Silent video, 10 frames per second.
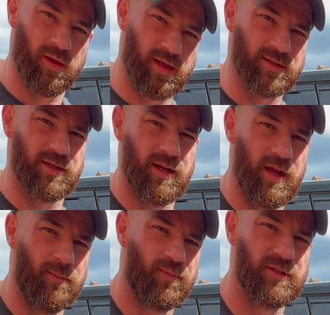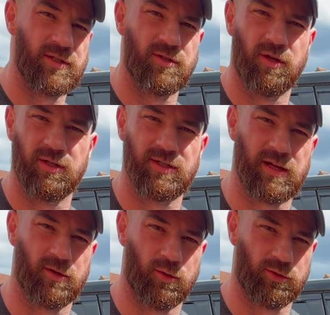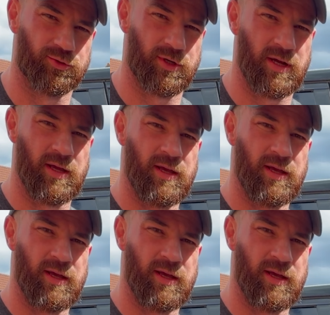That's the name. This is known as Glaco Ultra.